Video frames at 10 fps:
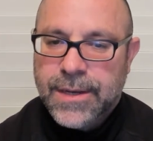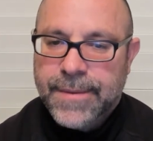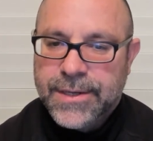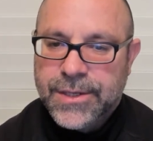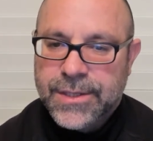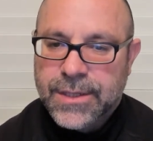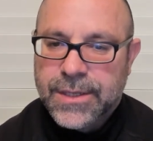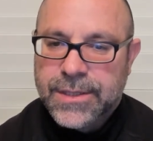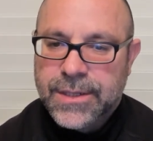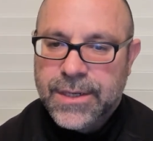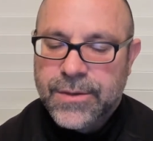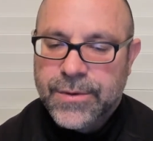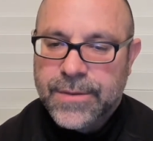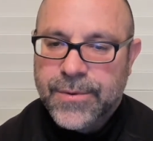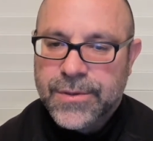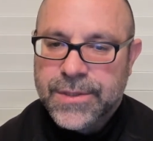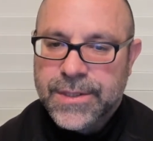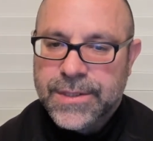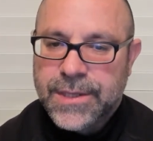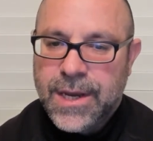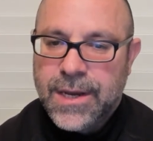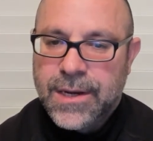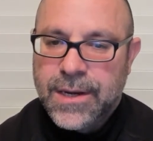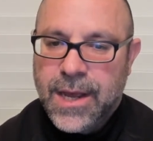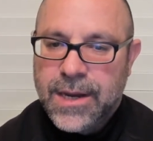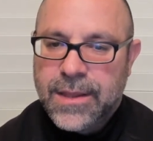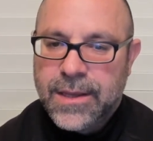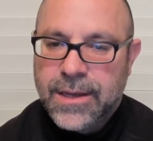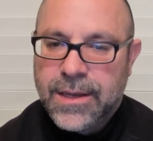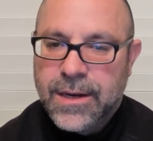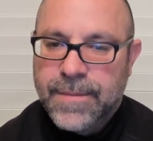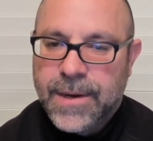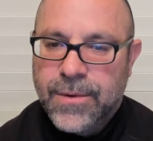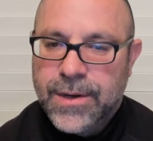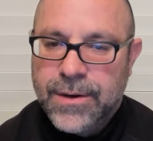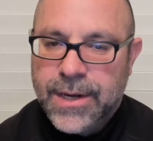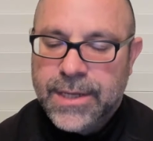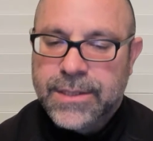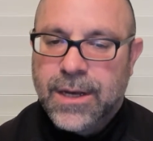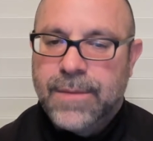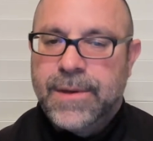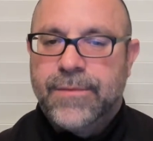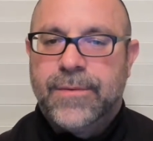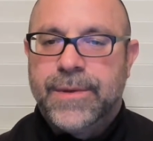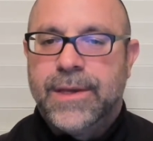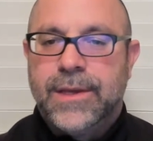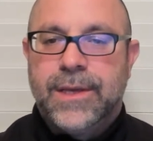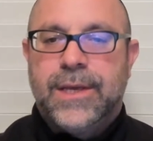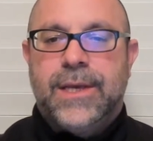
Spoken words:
by just listening to what the person is saying and not thinking about what your next comment will be.